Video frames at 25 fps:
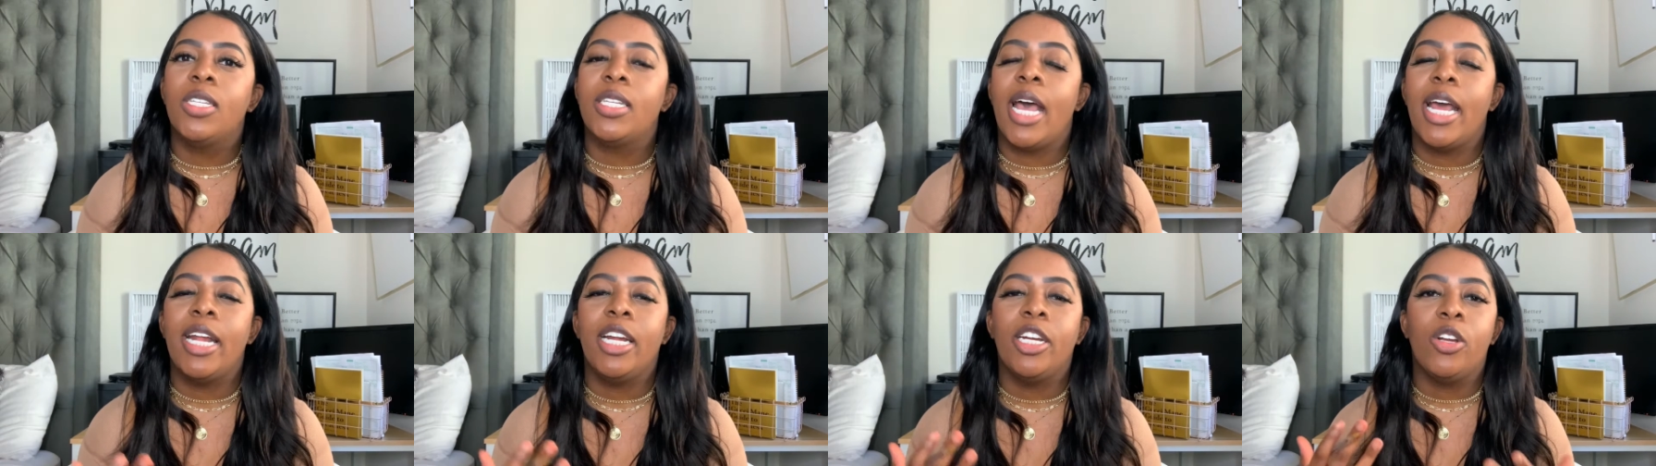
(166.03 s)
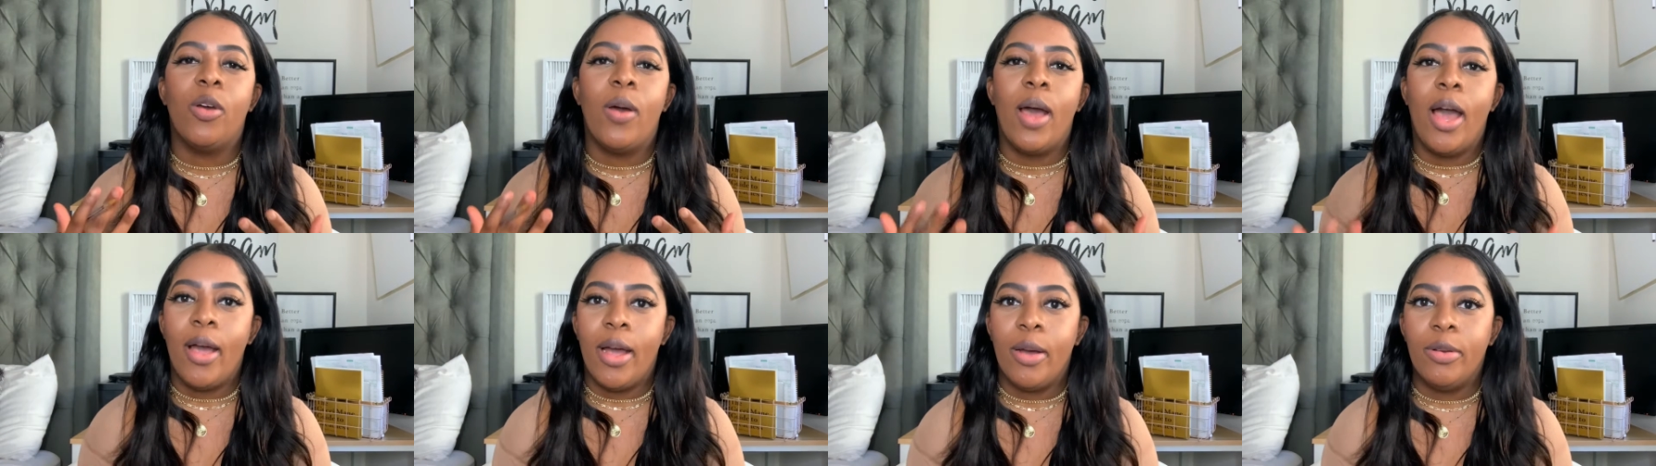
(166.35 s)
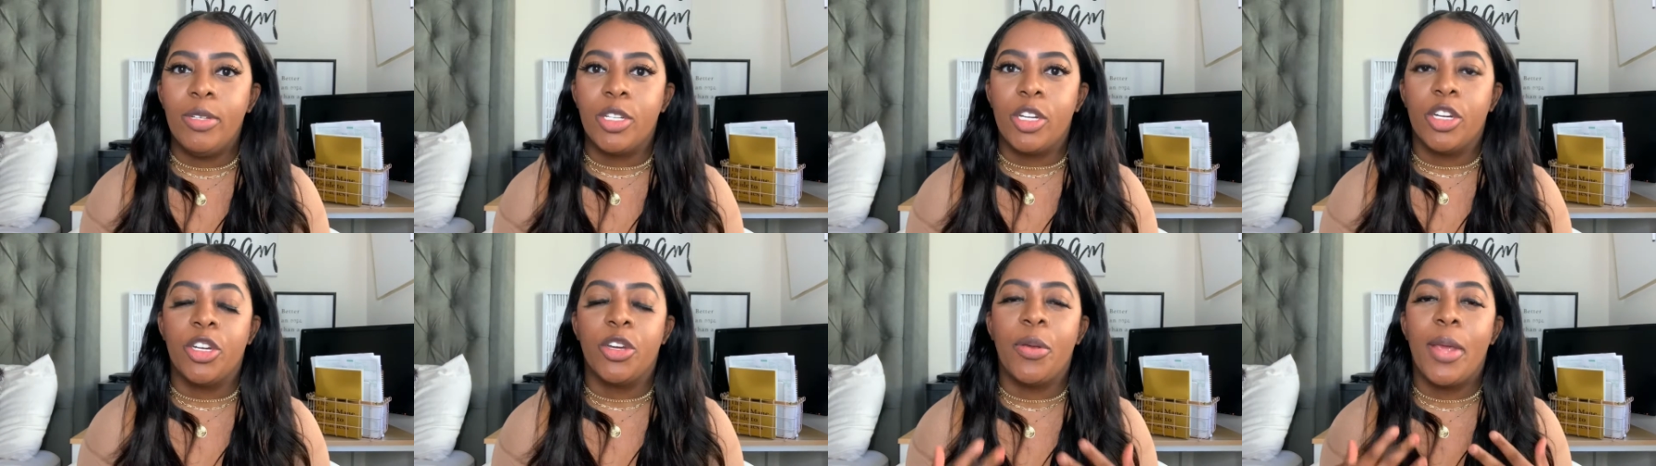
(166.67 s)
I didn't know how I
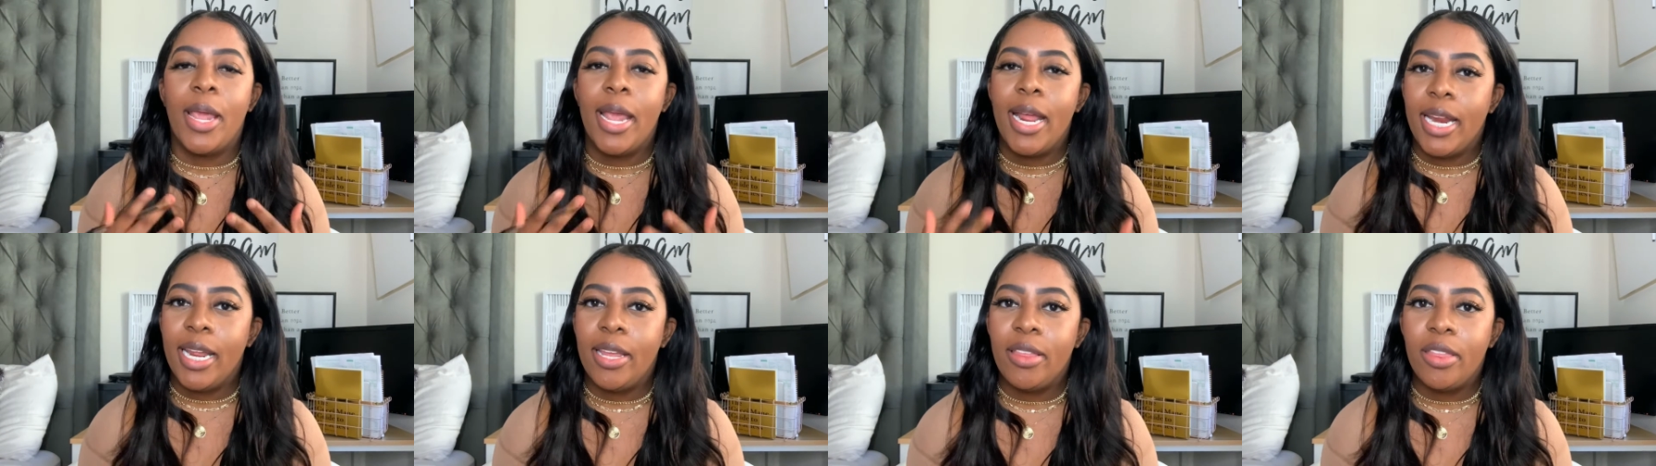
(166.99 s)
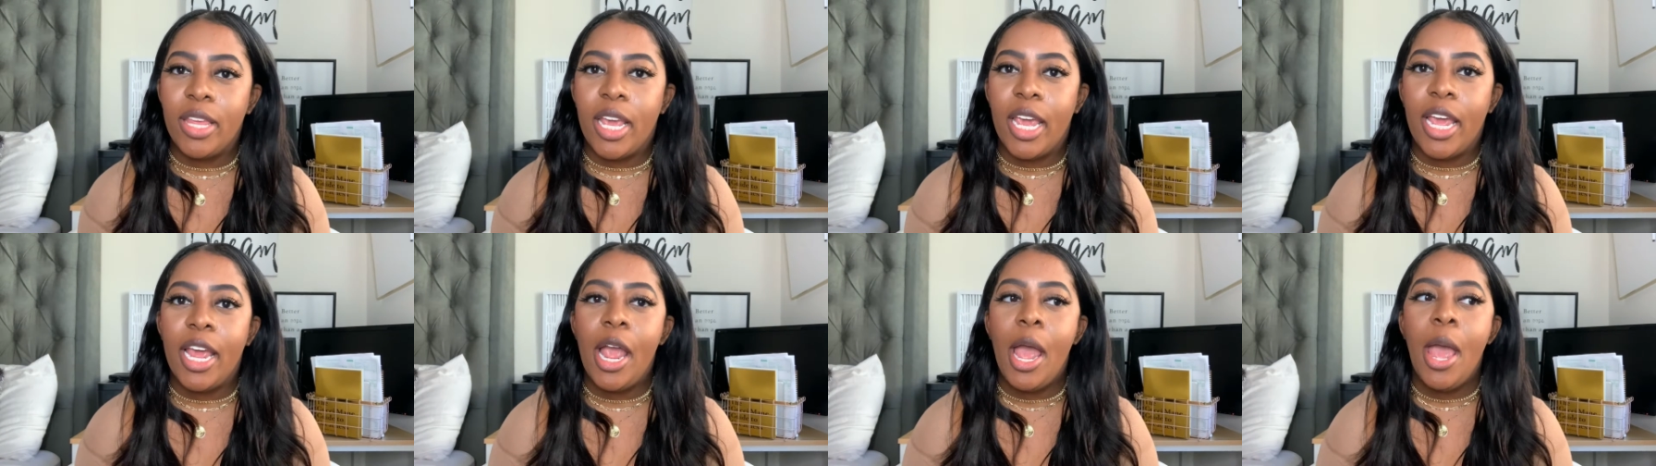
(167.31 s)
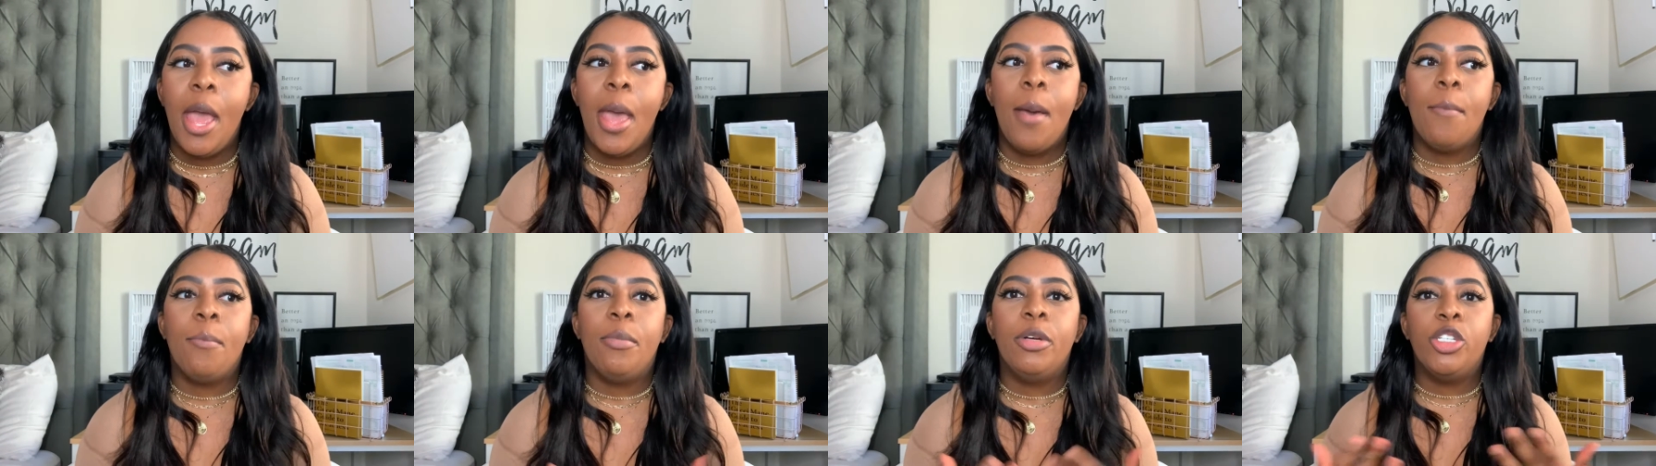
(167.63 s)
was going to do anything.
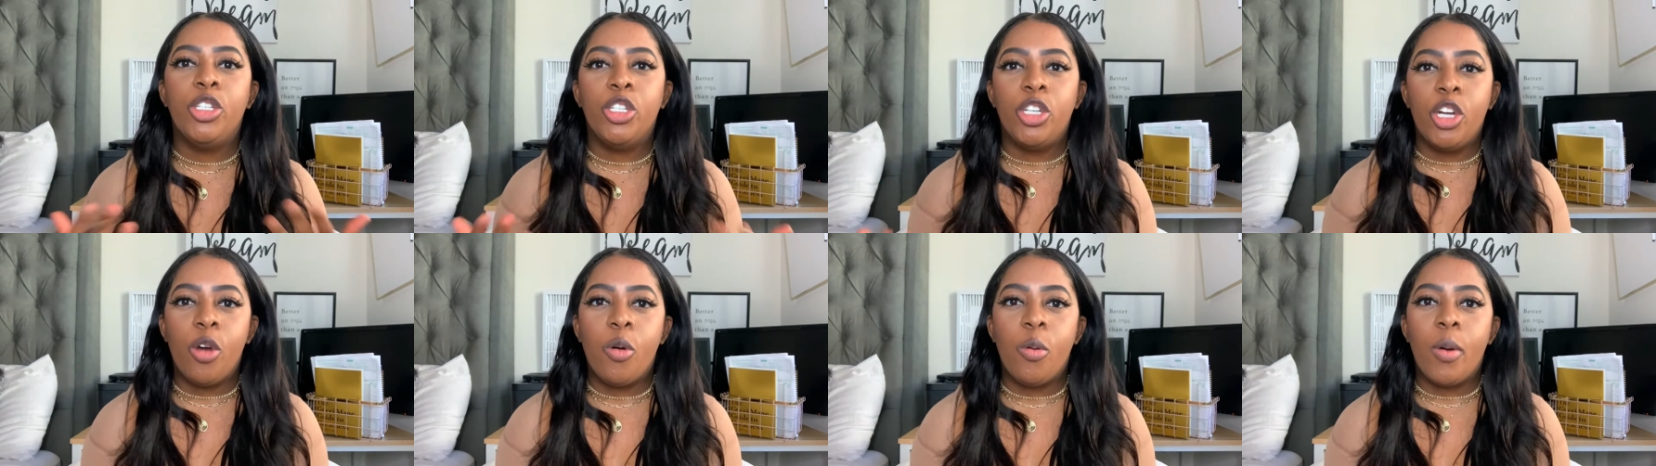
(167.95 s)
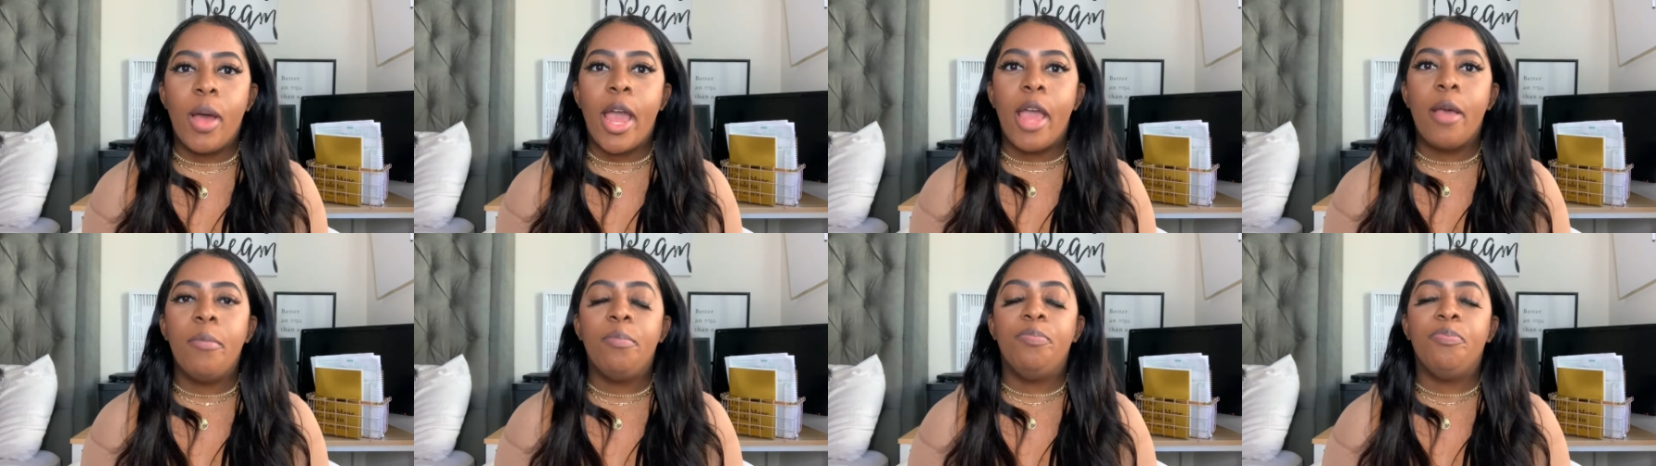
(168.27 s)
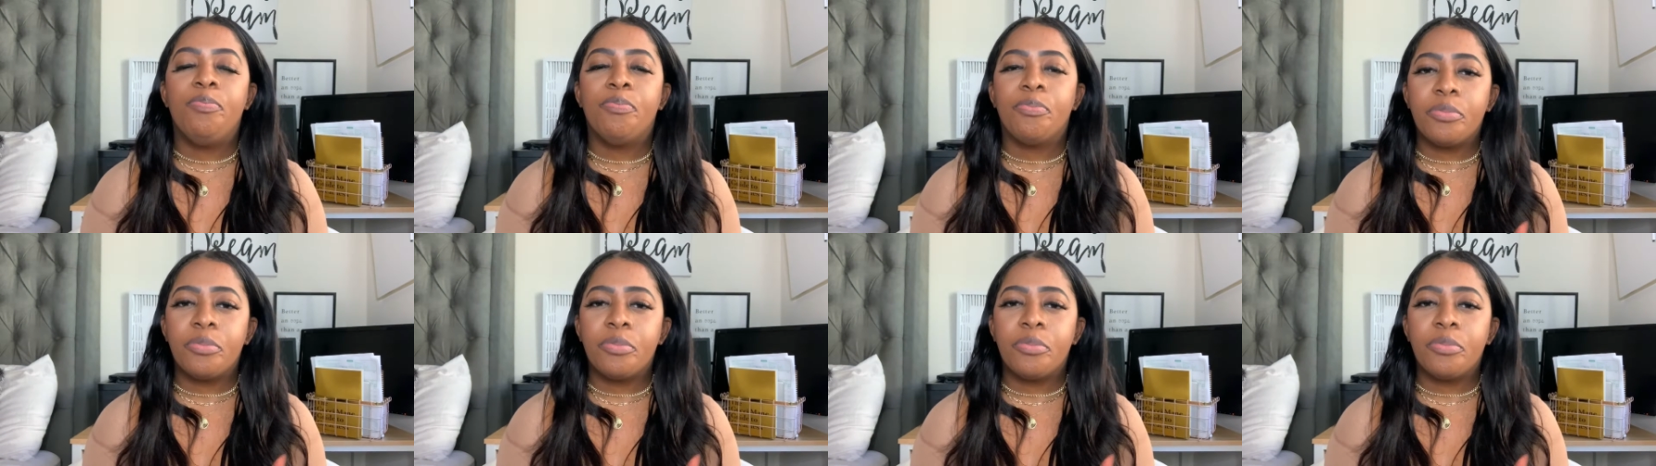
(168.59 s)
But you know what?